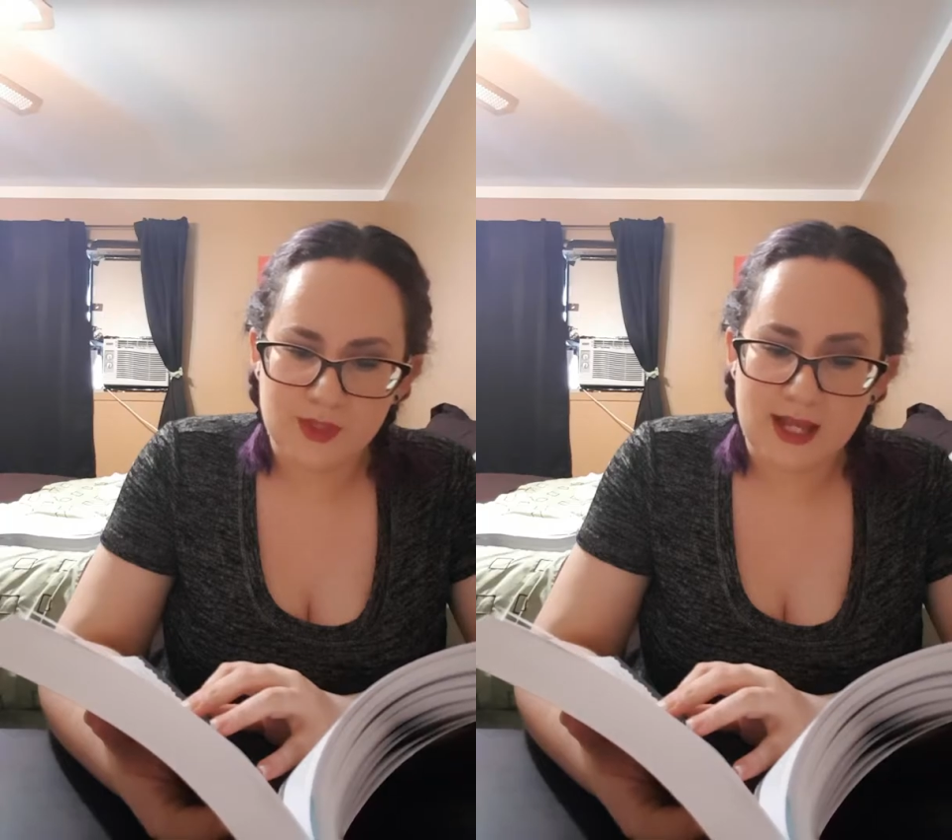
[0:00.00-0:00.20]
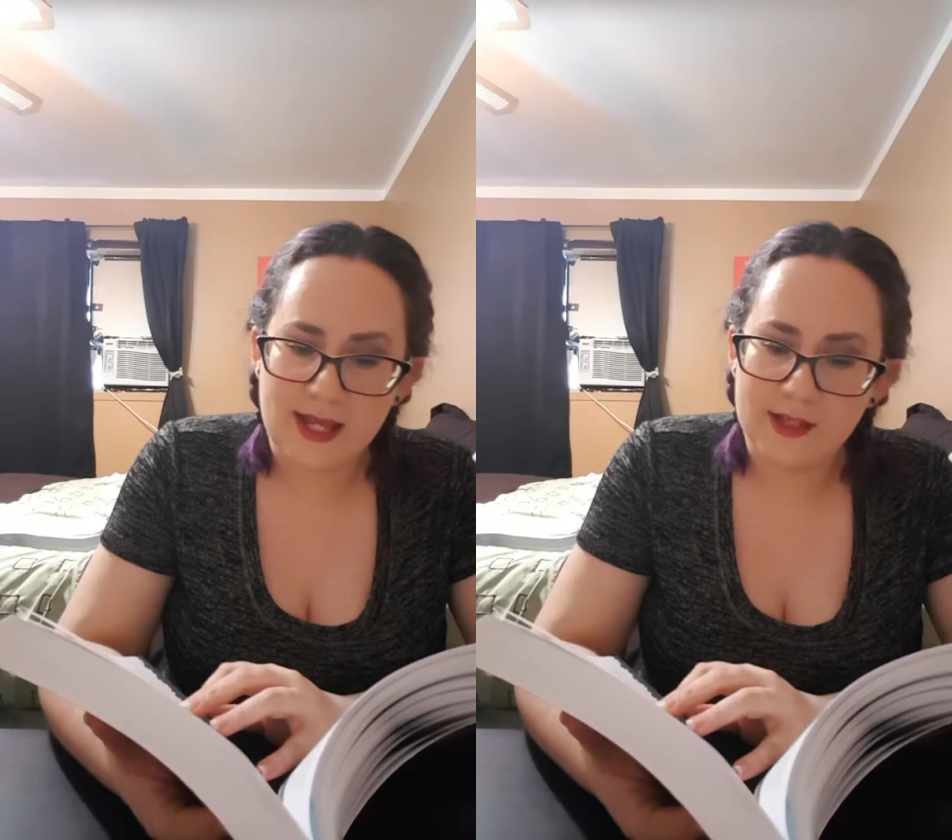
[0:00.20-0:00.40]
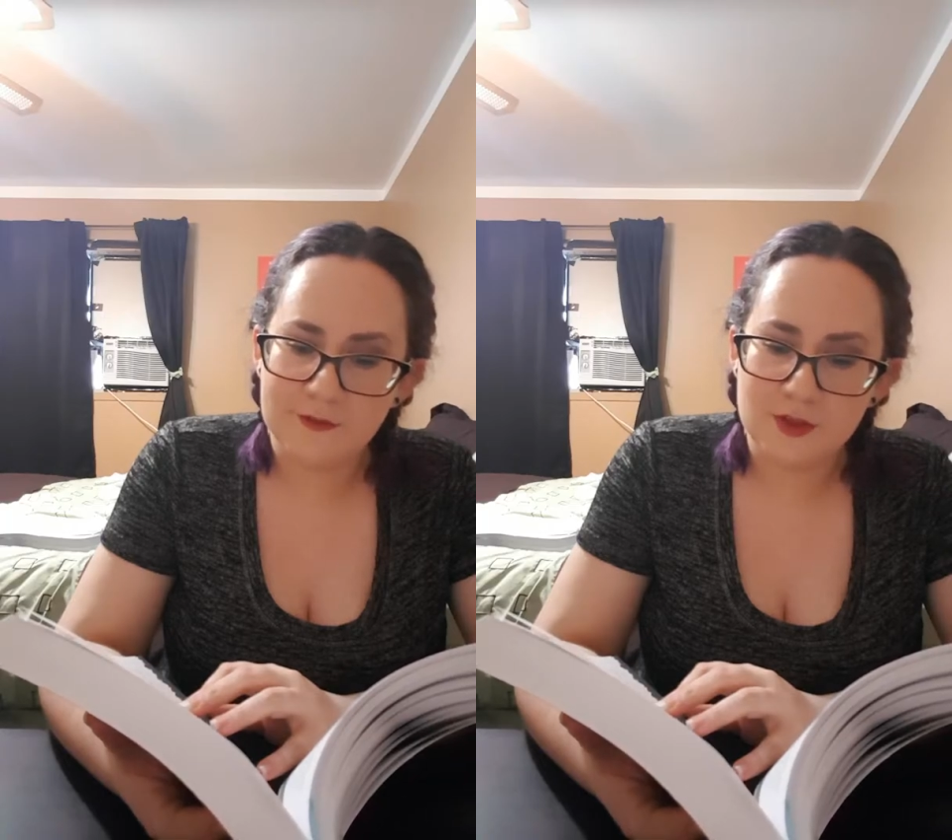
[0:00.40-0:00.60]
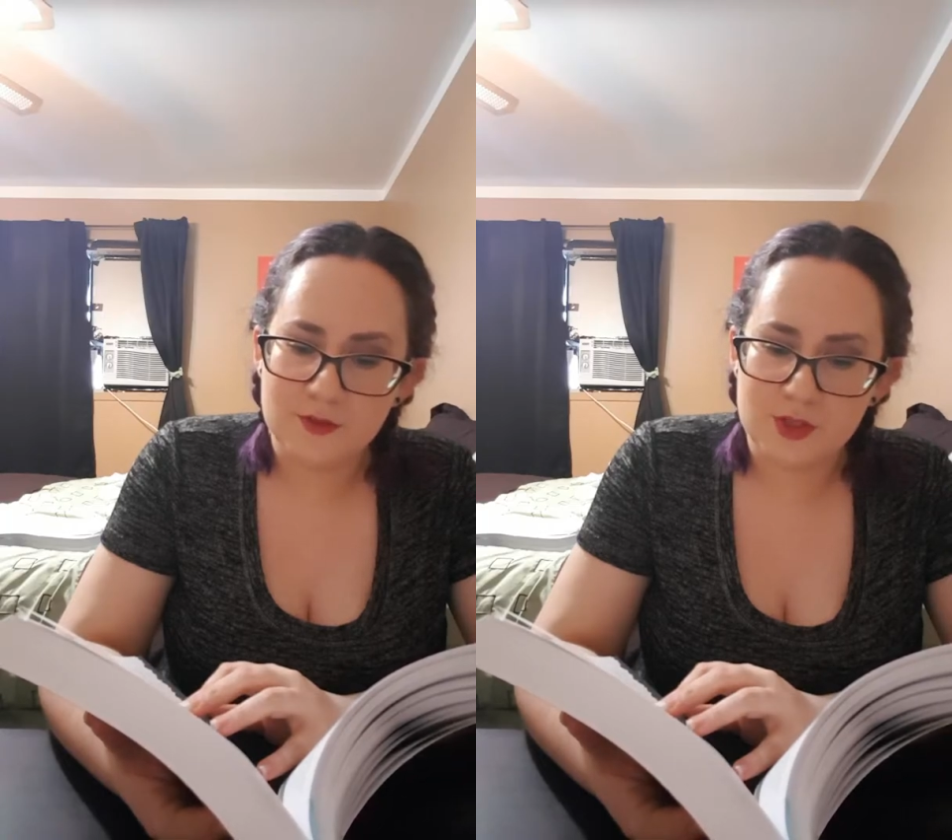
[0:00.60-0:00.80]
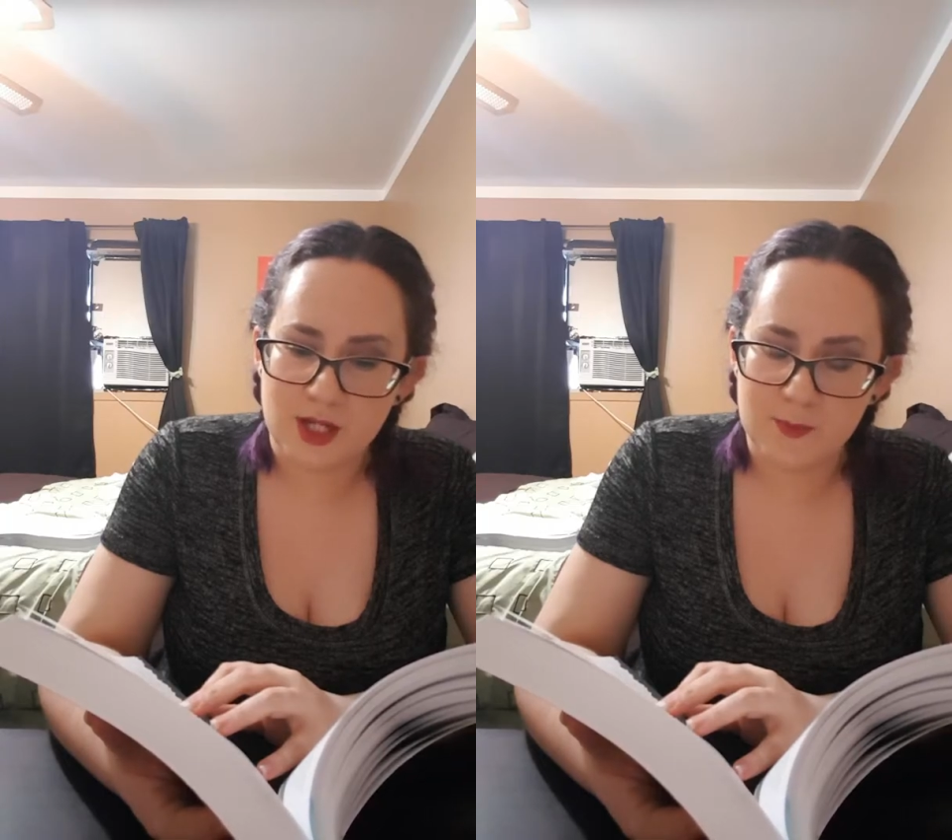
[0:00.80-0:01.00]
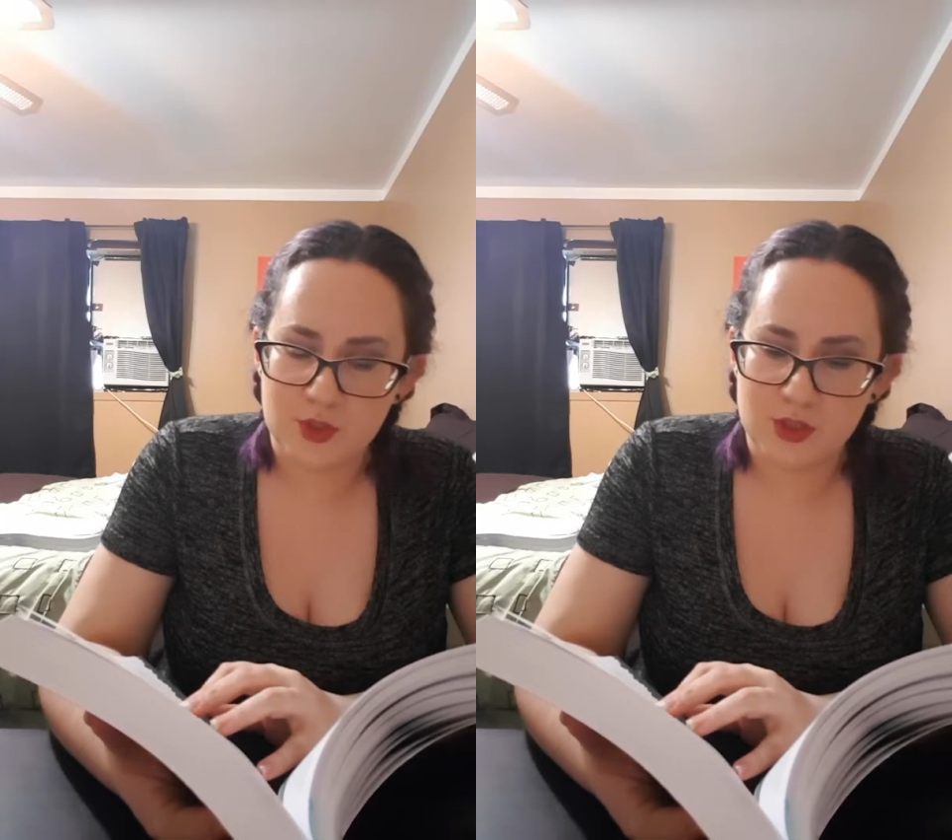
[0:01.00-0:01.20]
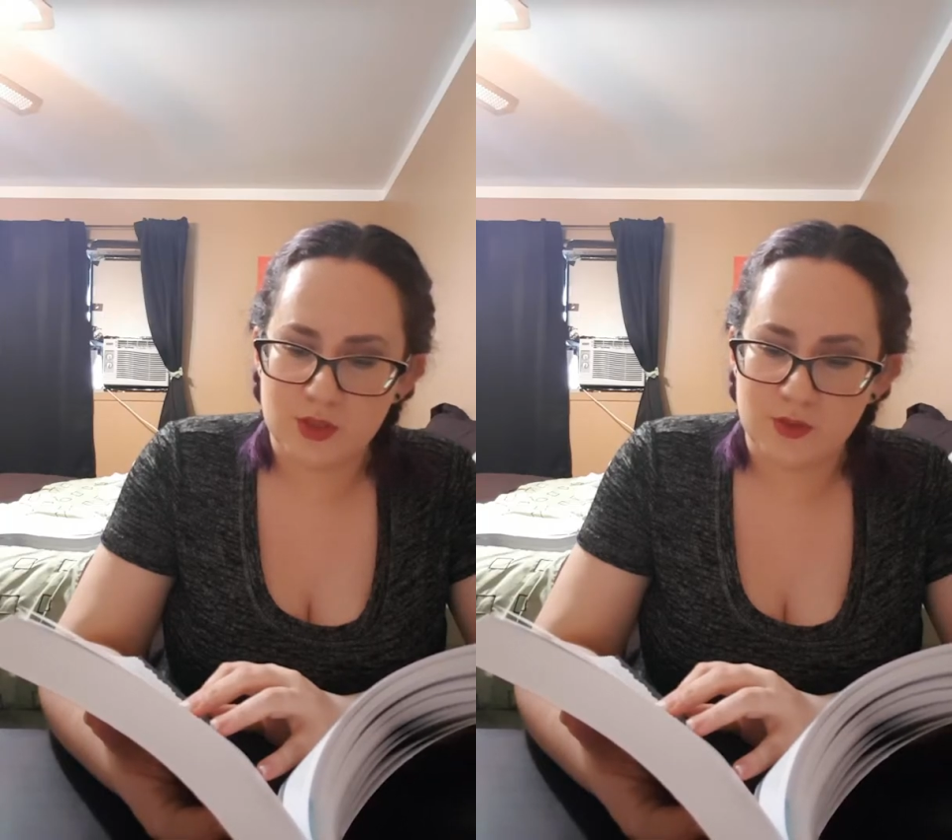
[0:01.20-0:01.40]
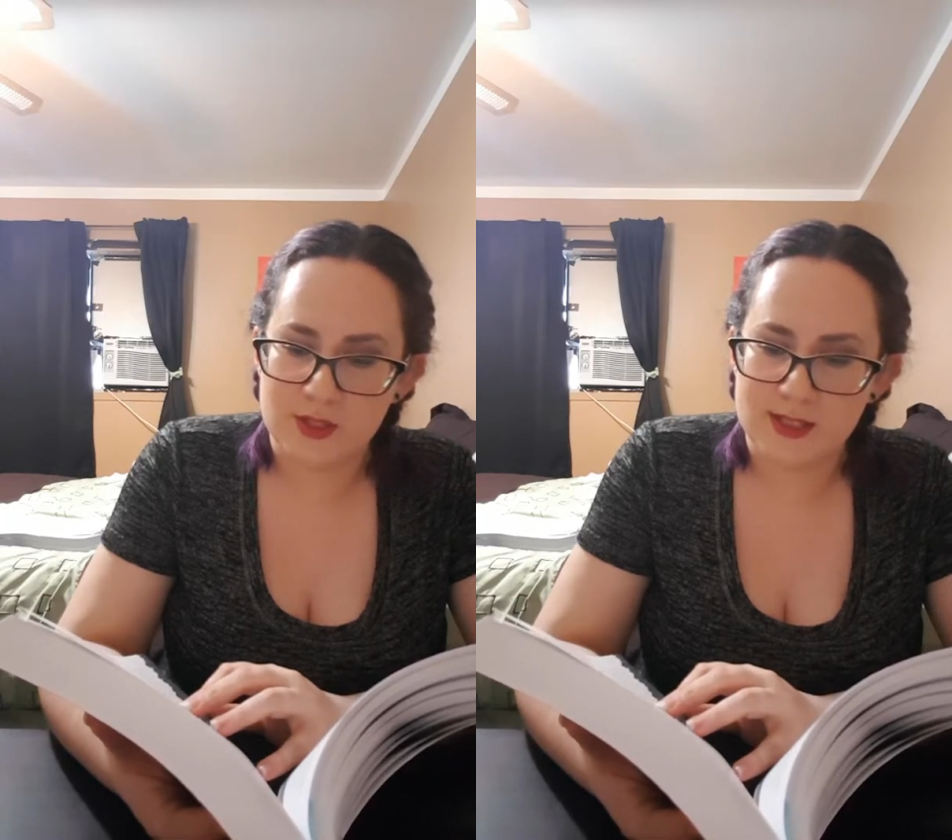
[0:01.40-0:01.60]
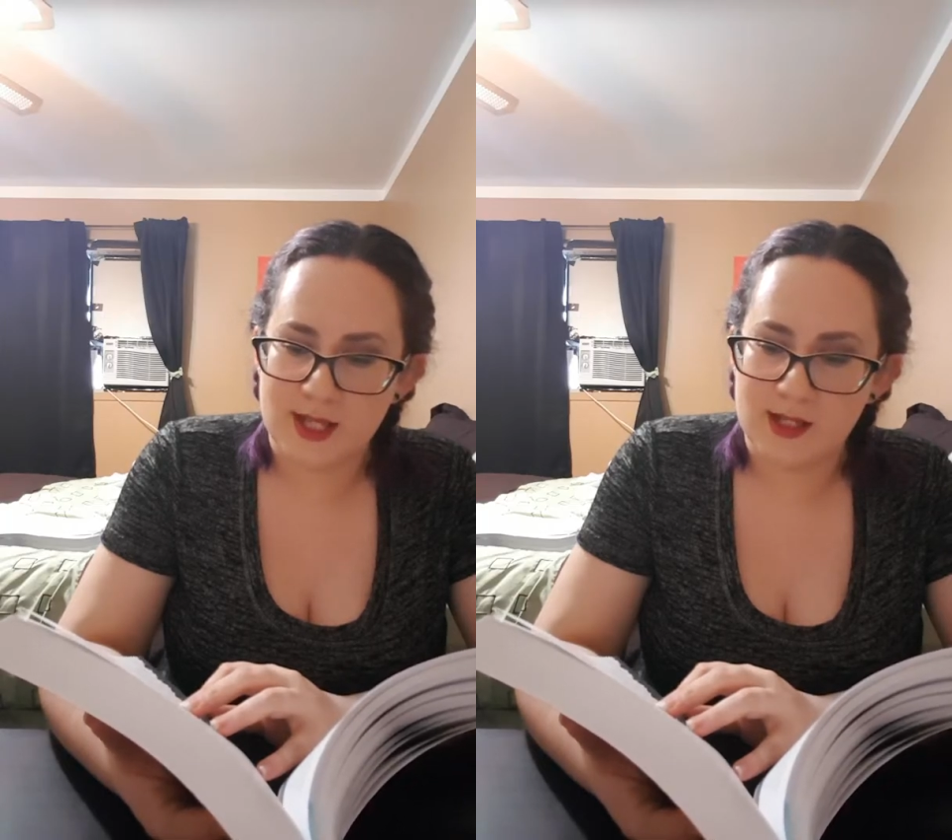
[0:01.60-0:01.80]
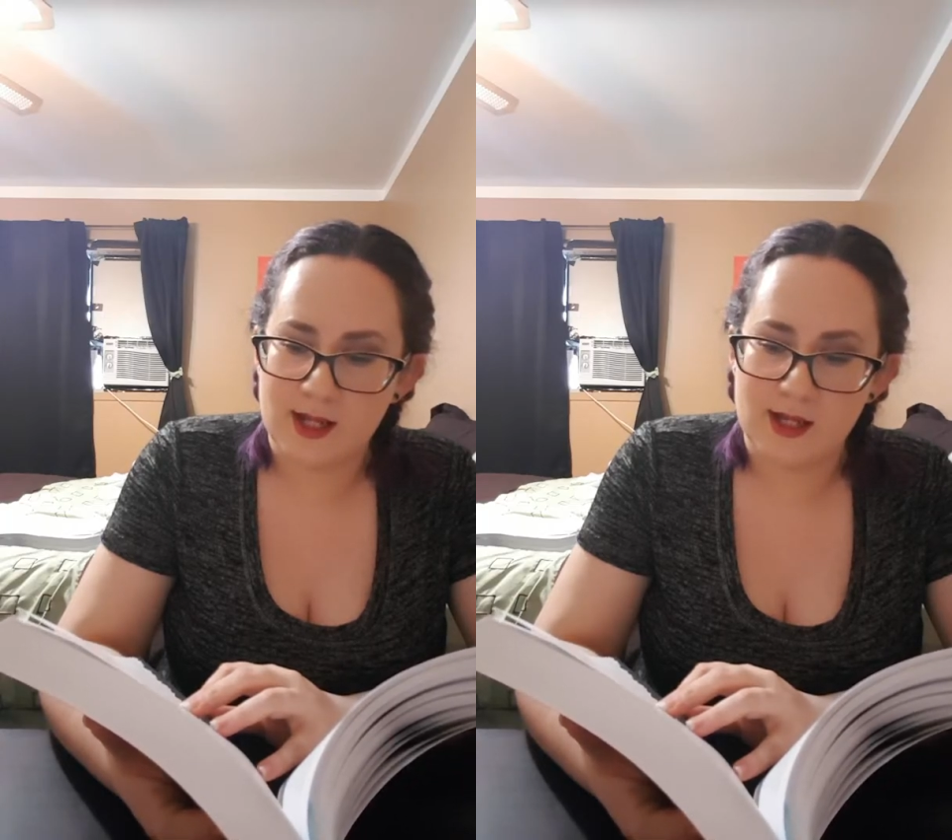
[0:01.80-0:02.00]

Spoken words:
A handful of times she noticed Hannah